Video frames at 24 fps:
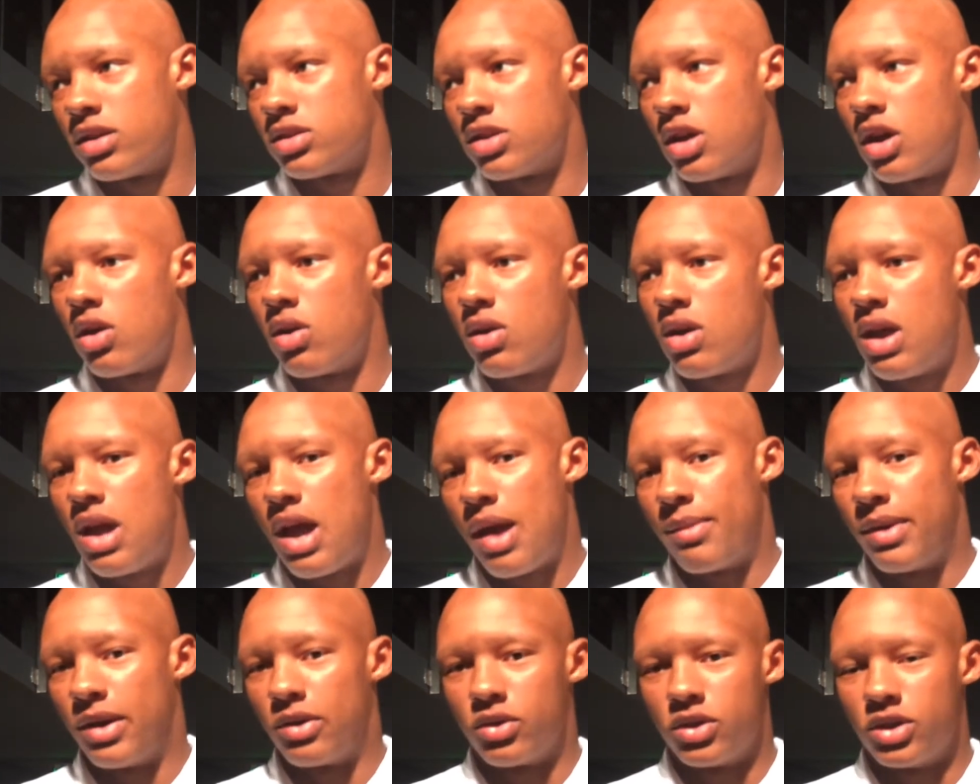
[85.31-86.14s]
So
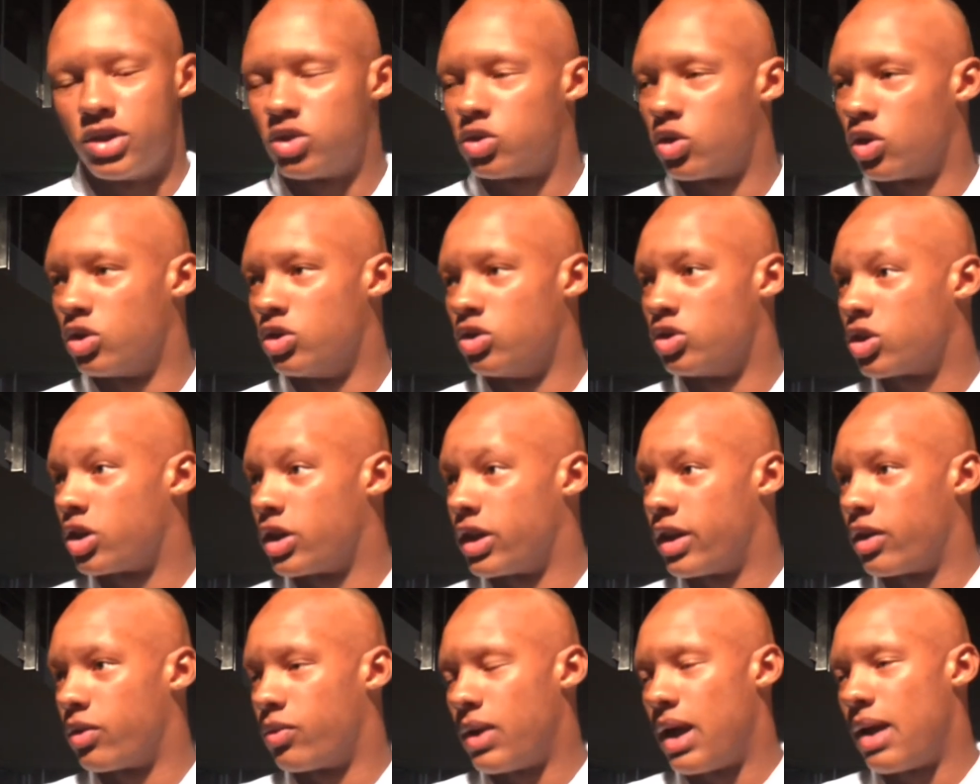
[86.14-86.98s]
I'm not really sure who's
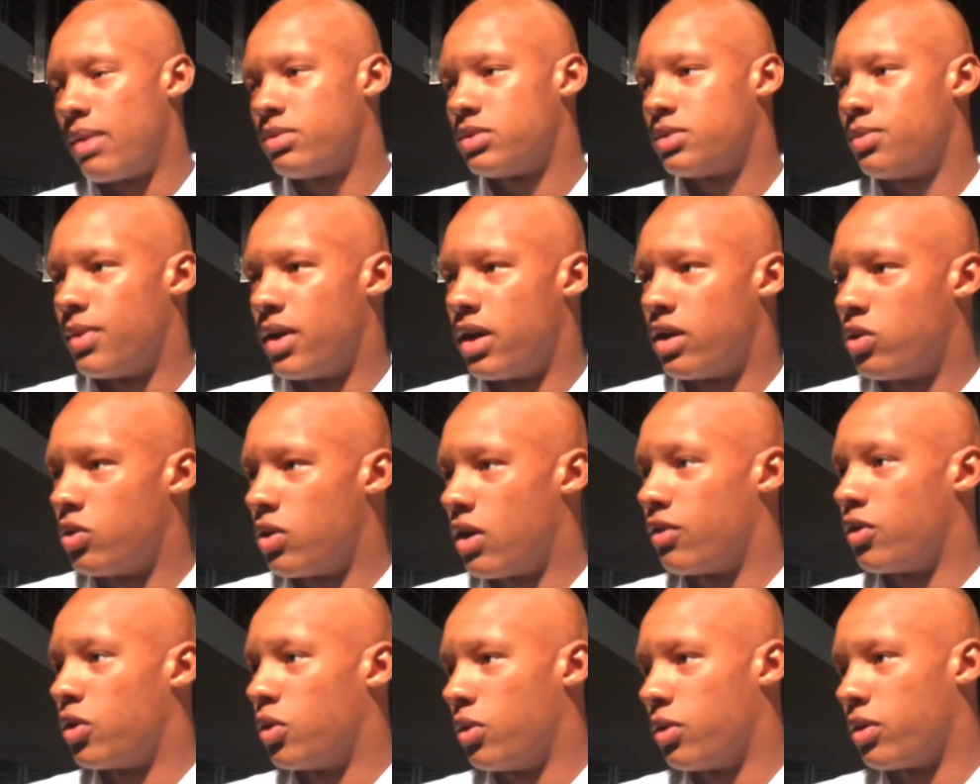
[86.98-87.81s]
going to get reps, but
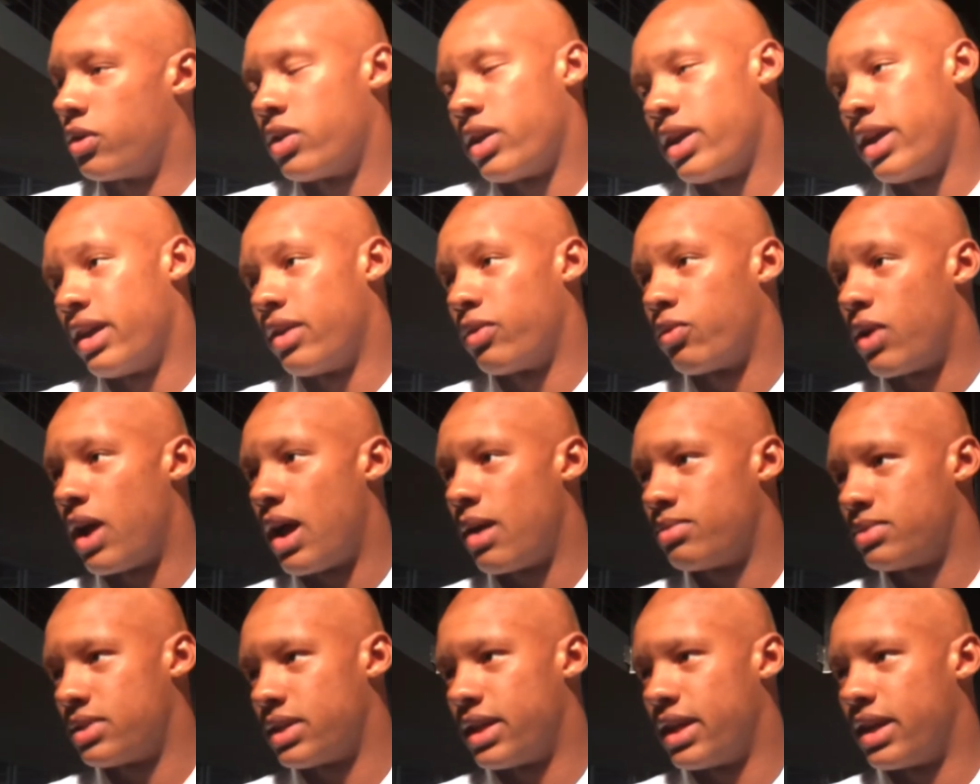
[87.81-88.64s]
whoever will get
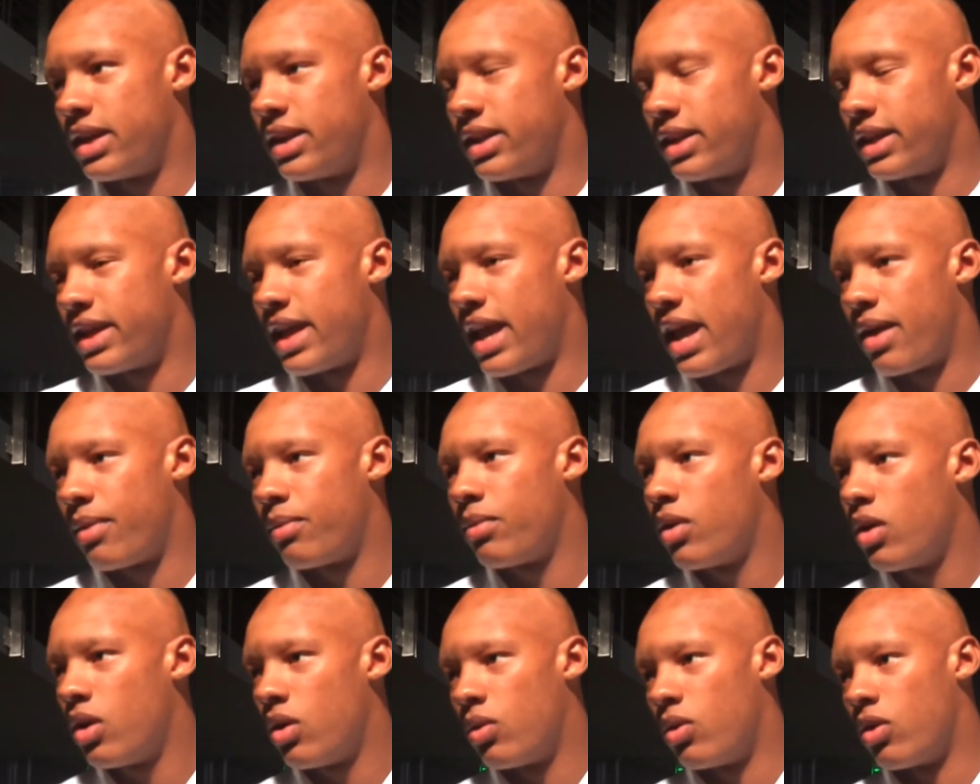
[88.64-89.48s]
reps and get in the game
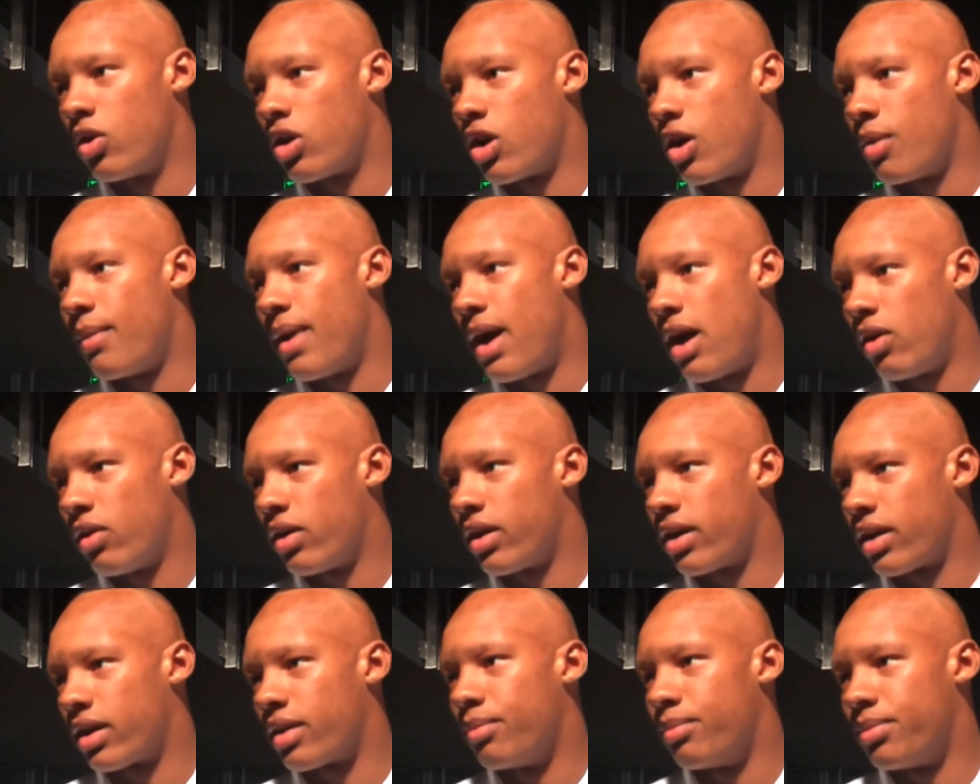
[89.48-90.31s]
will come
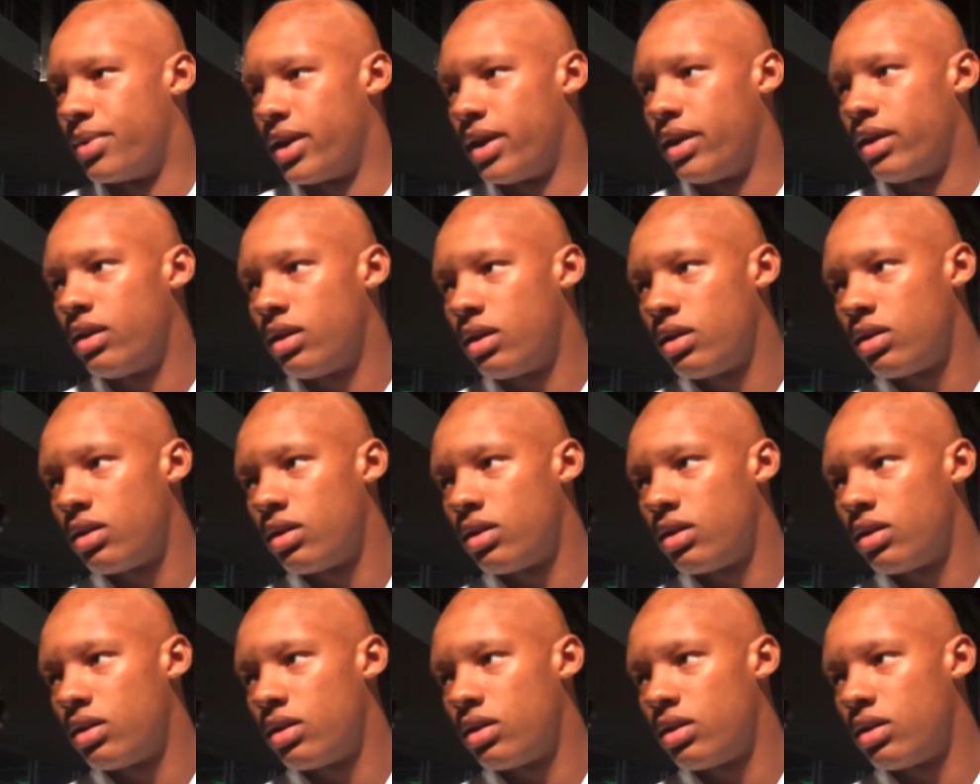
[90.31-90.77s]
out and compete.